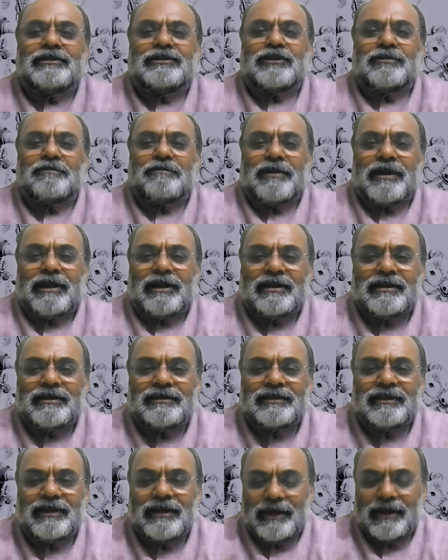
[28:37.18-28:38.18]
or
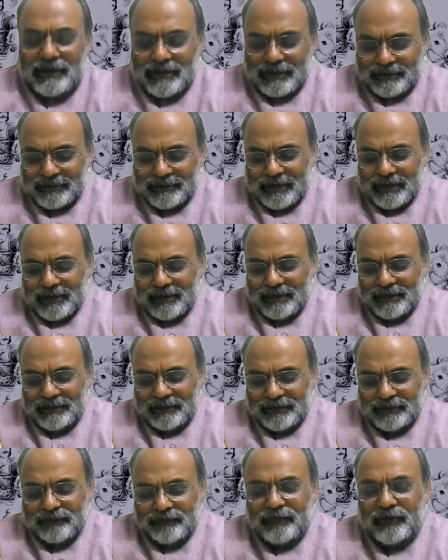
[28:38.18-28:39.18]
practicing data
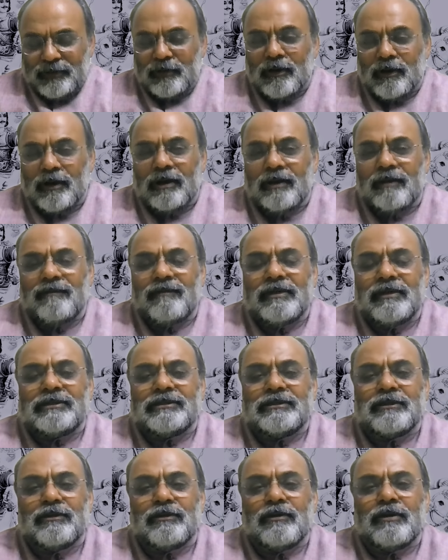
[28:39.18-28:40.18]
scientists, we always
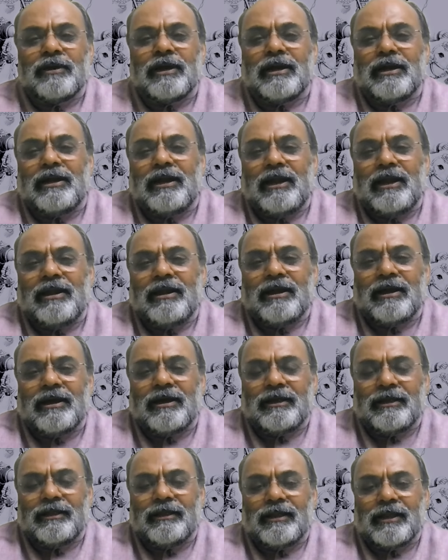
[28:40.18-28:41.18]
look at data
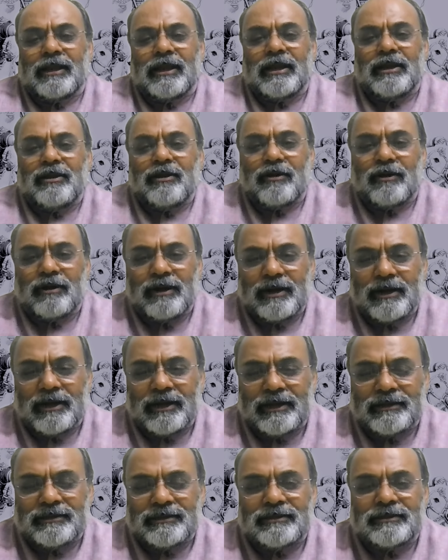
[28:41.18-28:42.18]
in the right
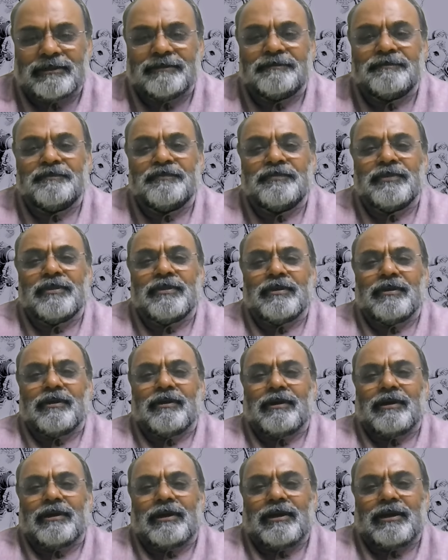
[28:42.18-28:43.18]
context.
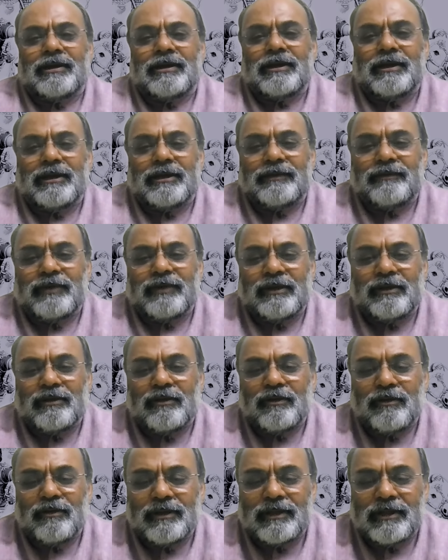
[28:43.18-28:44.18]
Correct? And when you
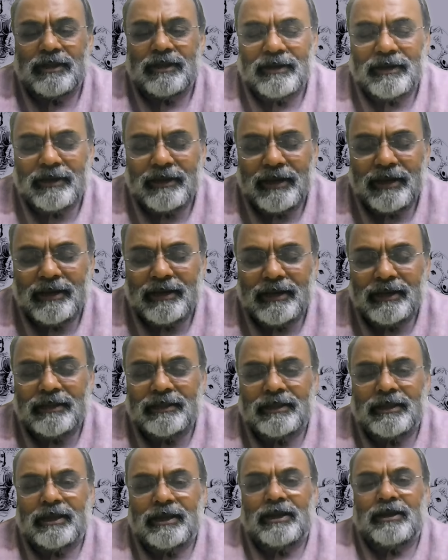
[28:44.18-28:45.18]
look the data in
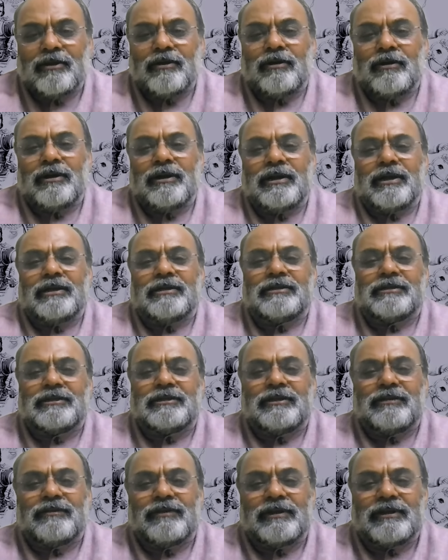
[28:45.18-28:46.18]
the right context,
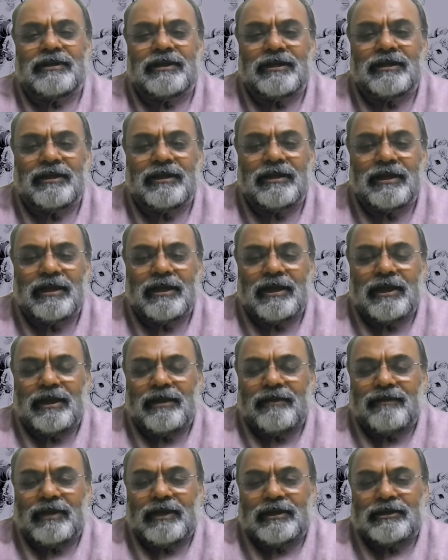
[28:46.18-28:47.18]
it will uh,
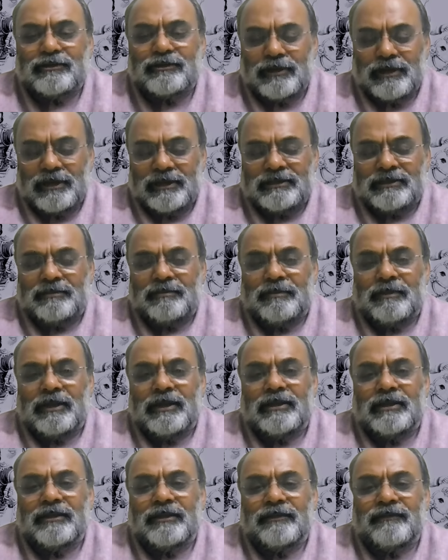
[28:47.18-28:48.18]
it will actually
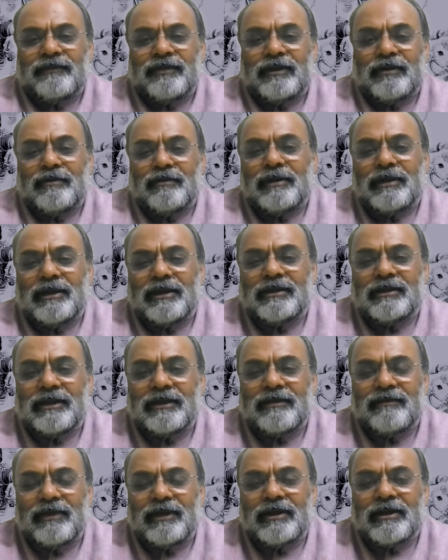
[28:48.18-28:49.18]
explain the phenomena that
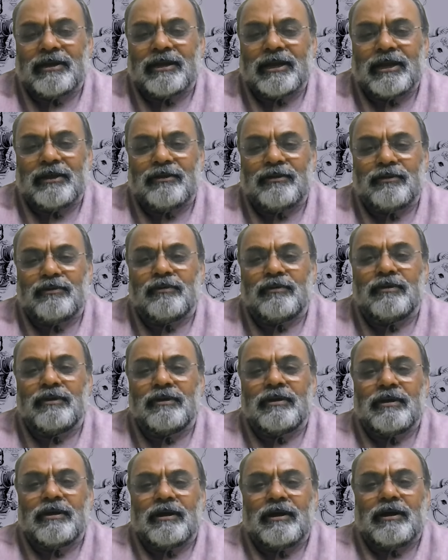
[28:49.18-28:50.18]
we are trying to
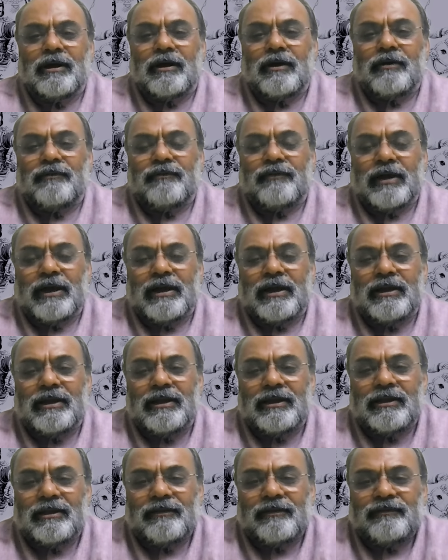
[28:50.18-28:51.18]
uh, find
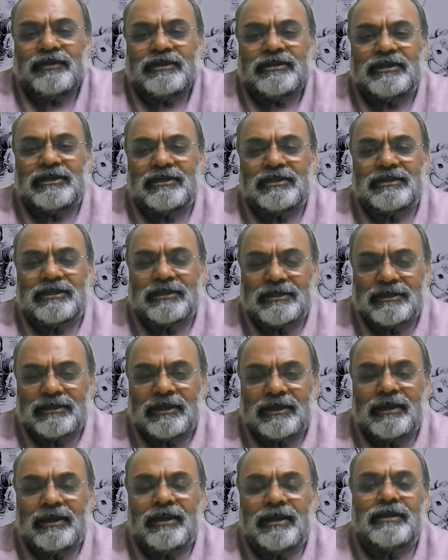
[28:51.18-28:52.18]
inefficiencies
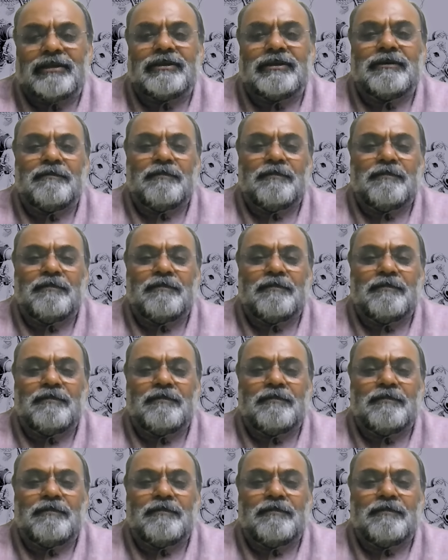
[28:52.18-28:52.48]
in it.